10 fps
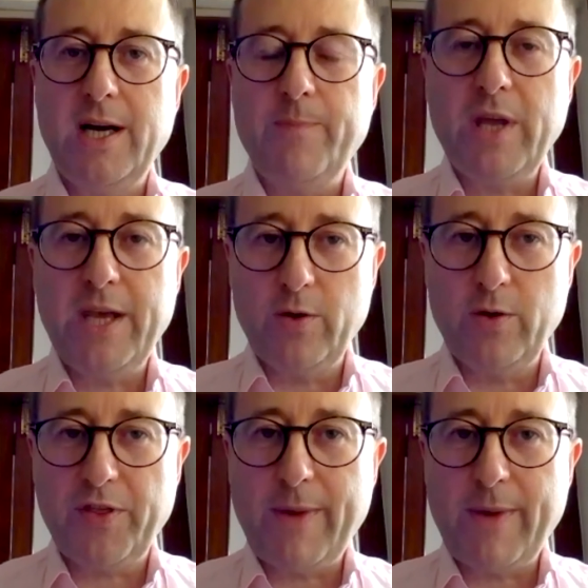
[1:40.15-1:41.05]
in North
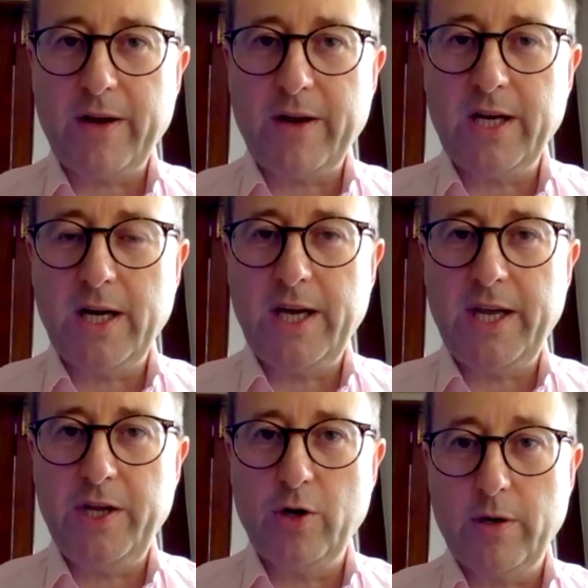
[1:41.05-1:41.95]
America, in
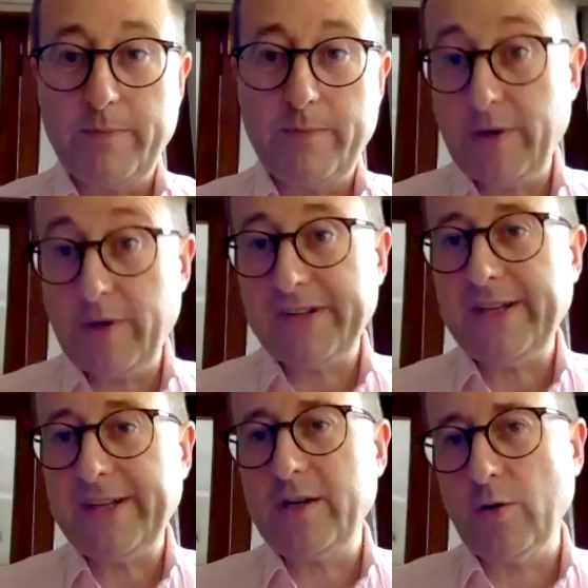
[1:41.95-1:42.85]
Europe, to an extent
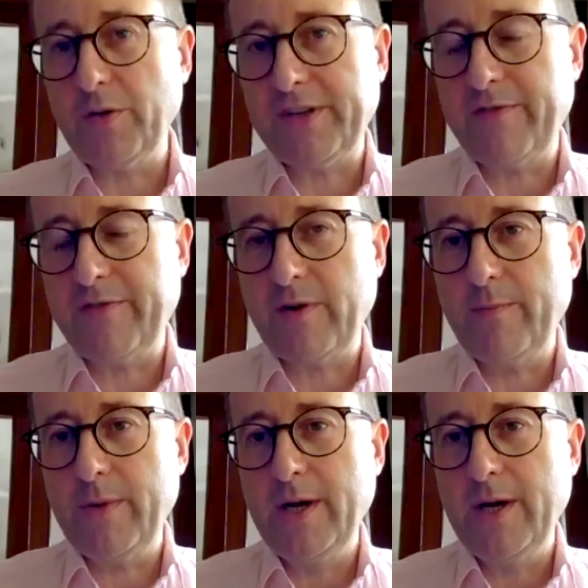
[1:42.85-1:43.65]
also from